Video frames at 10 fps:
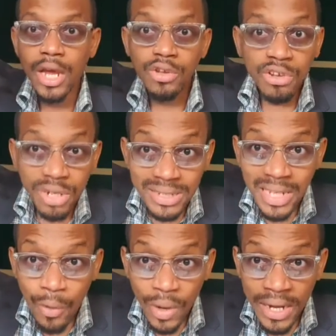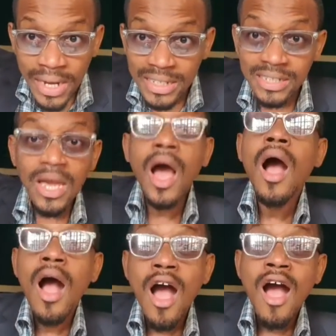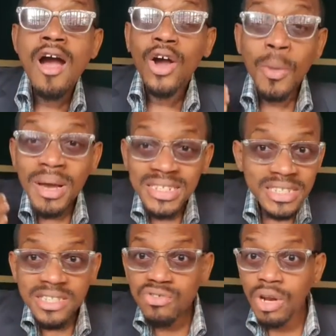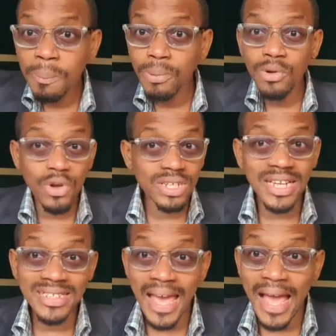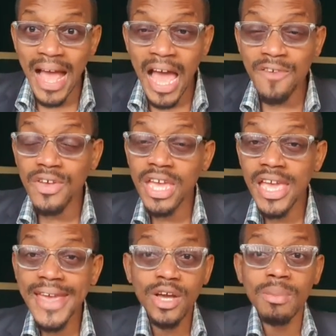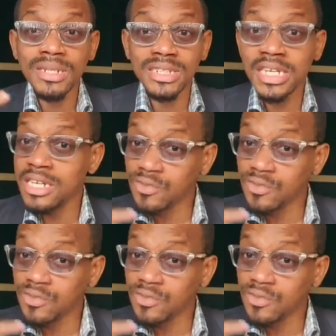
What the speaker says: You're creating awareness. I say, oh, come and see this great product that I have. Hey, come and see, this